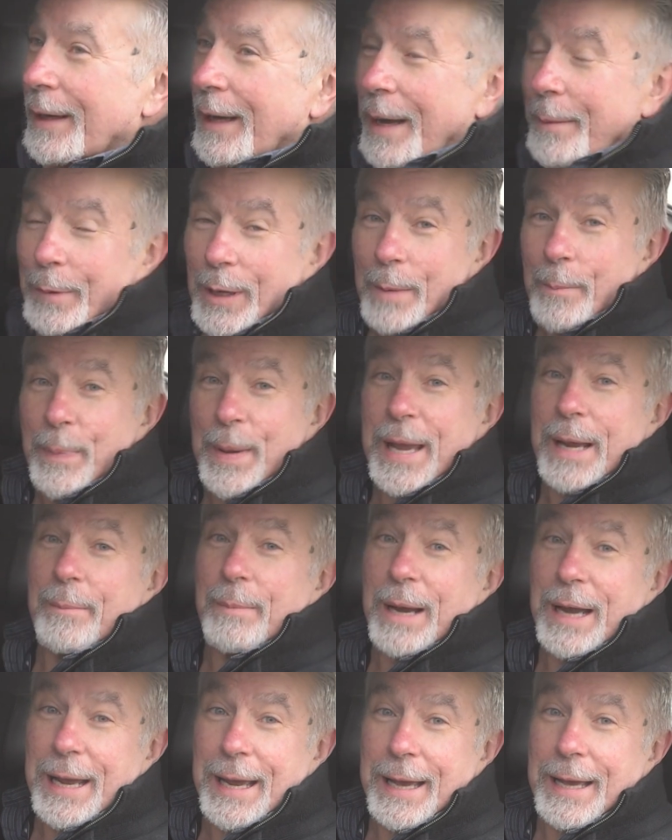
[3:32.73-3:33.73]
I'm gonna bang
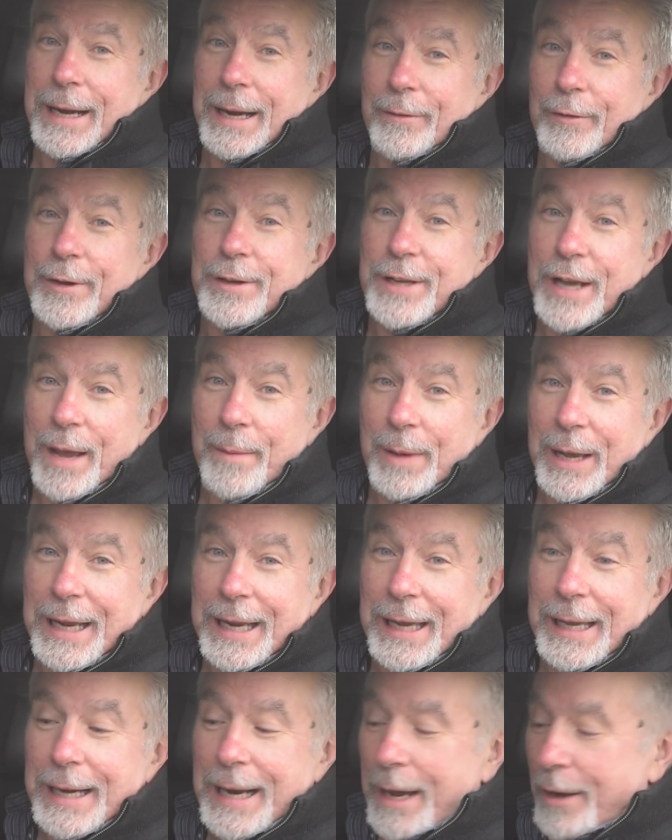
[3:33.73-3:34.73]
my head every time I
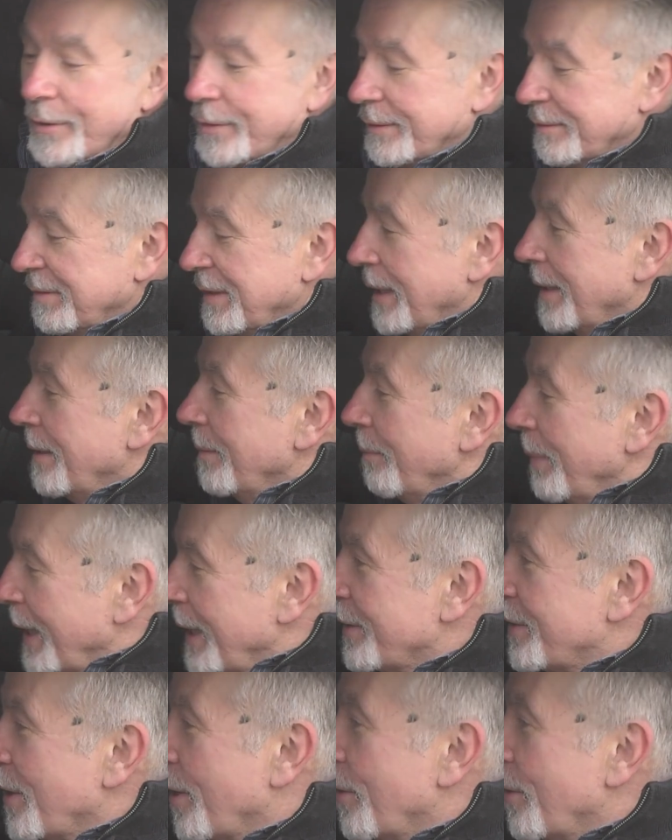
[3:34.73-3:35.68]
get out, but it's